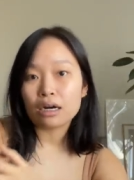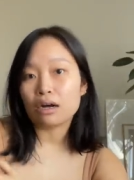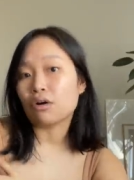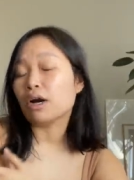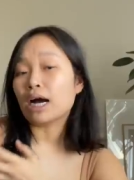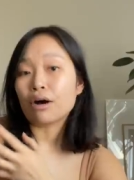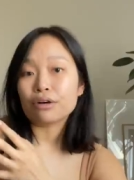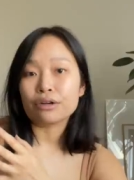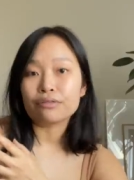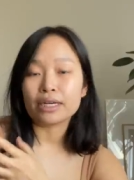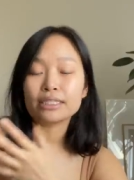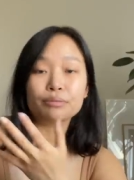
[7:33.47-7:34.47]
or out
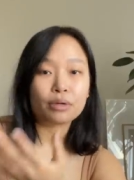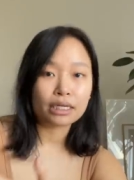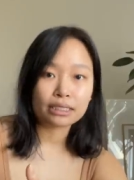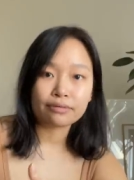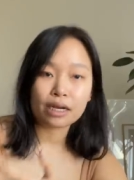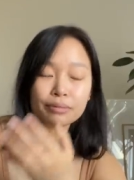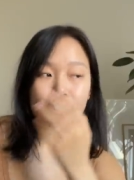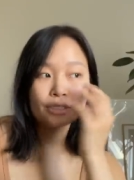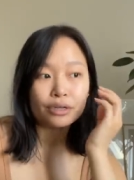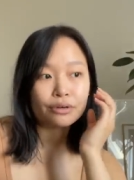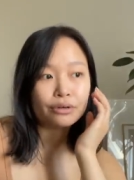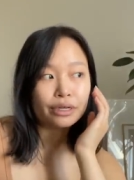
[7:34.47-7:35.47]
of a depressive
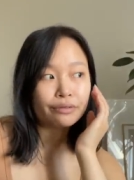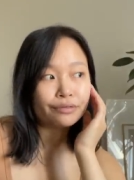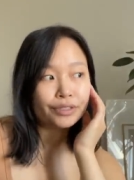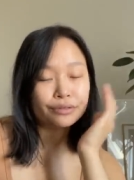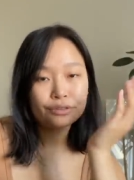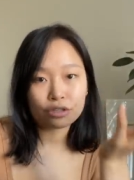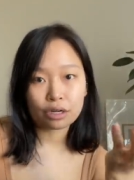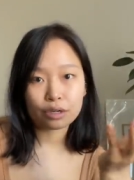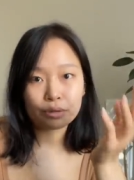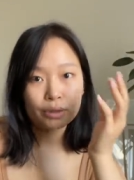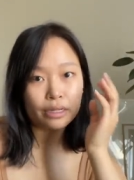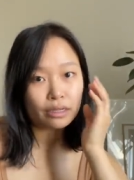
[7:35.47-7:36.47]
episode if you
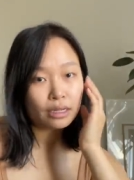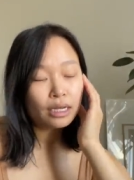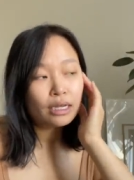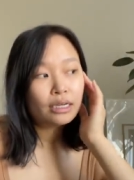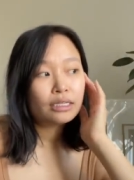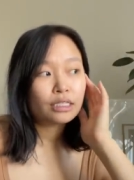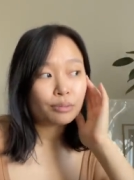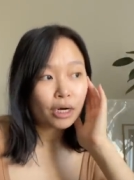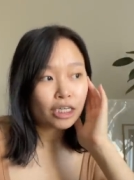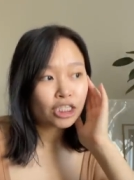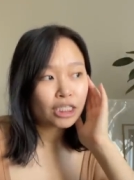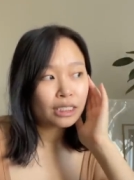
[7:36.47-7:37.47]
struggle with
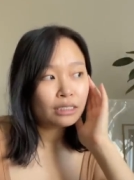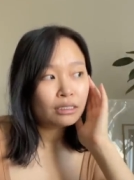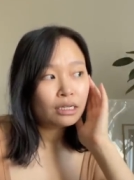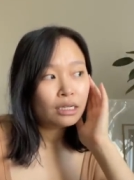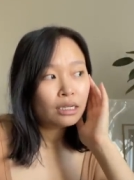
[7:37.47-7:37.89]
depression,